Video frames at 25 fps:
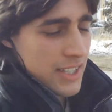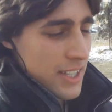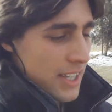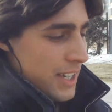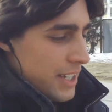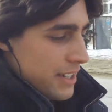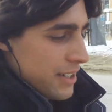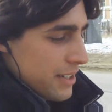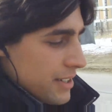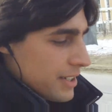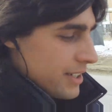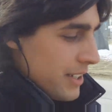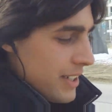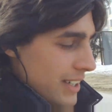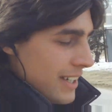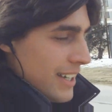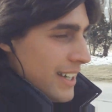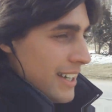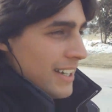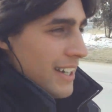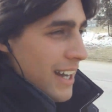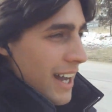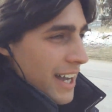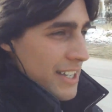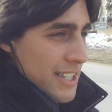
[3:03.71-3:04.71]
here?
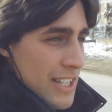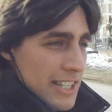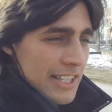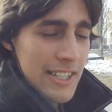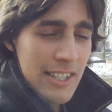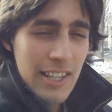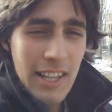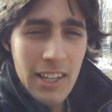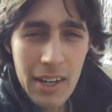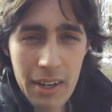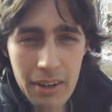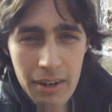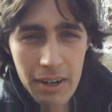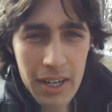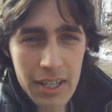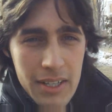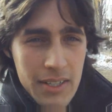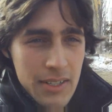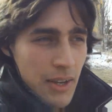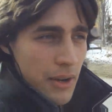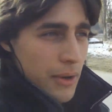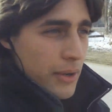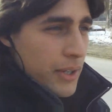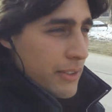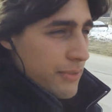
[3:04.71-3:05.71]
I just literally
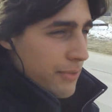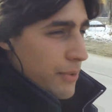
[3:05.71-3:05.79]
saw it